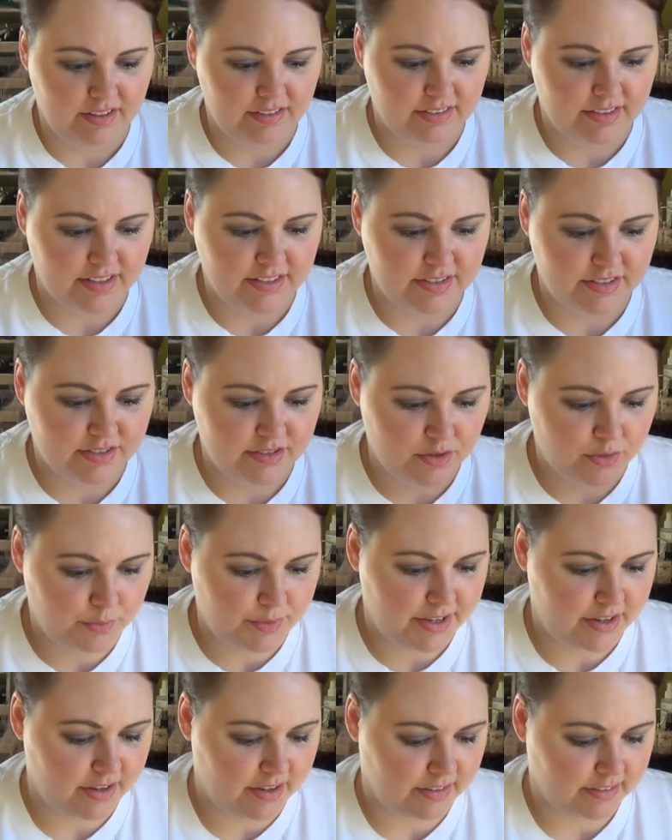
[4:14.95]
That's so
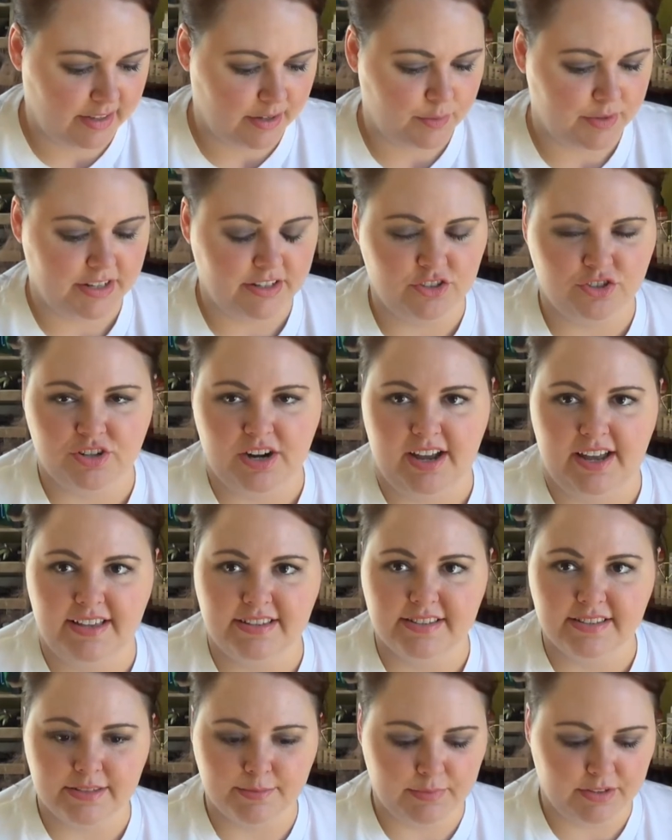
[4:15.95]
weird. Like when it
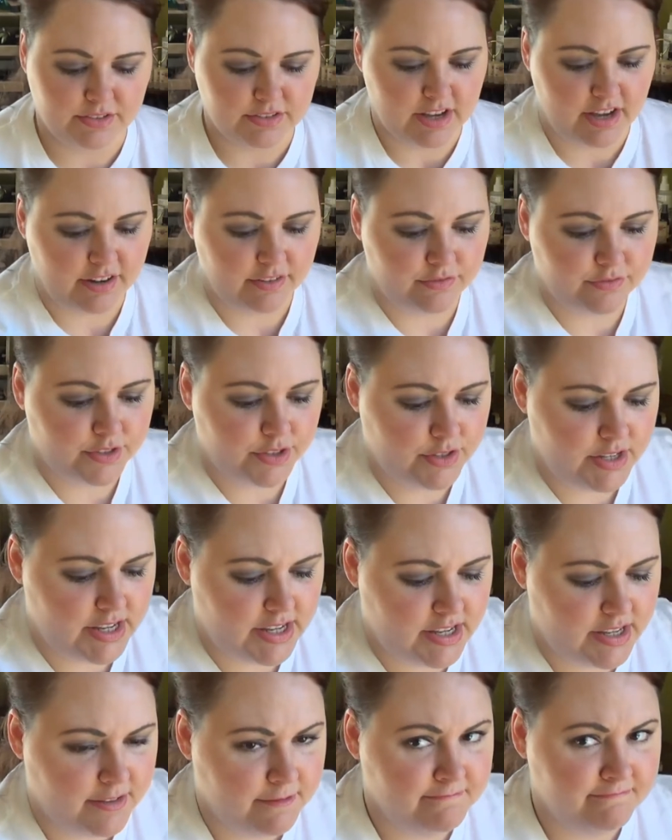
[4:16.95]
dries, it smells kind of
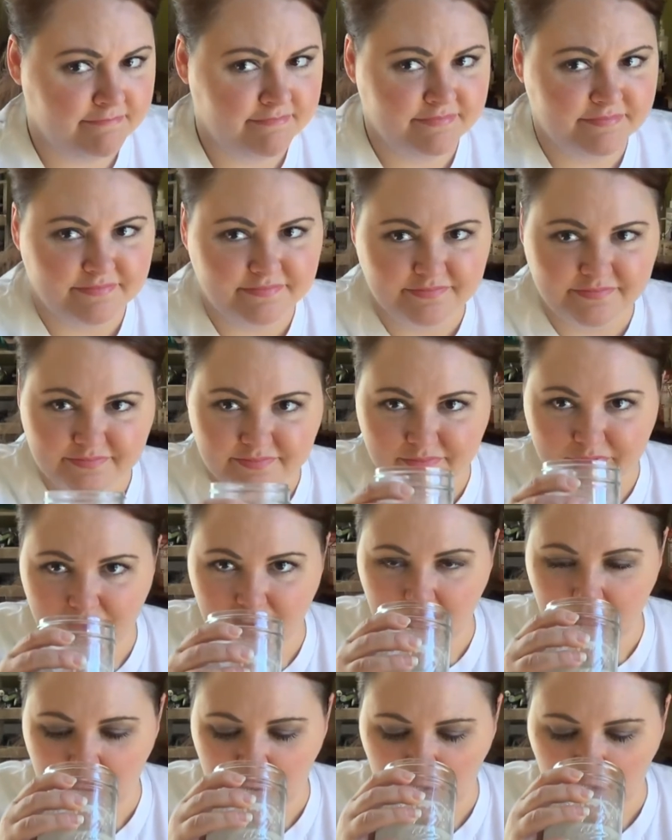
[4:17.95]
fruity.
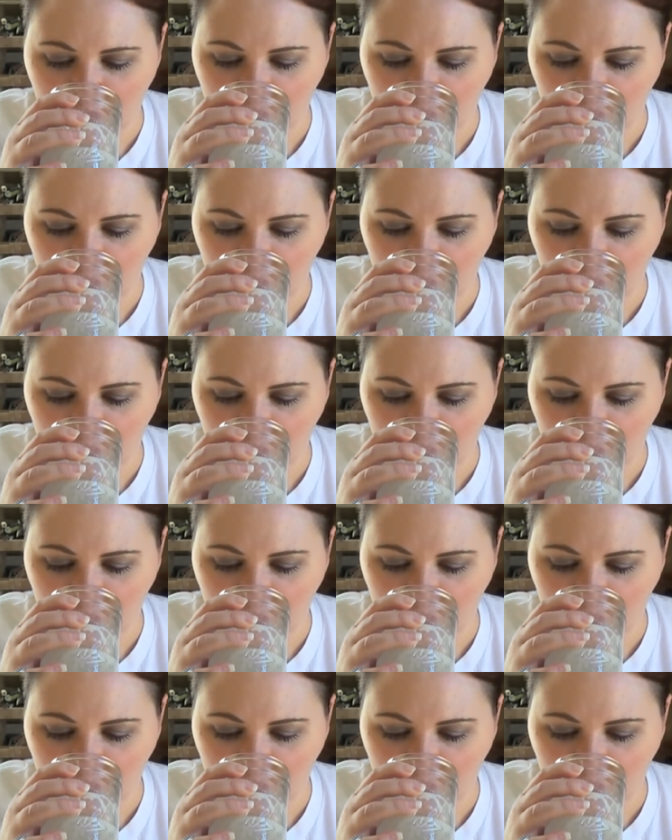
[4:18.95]
Hmm.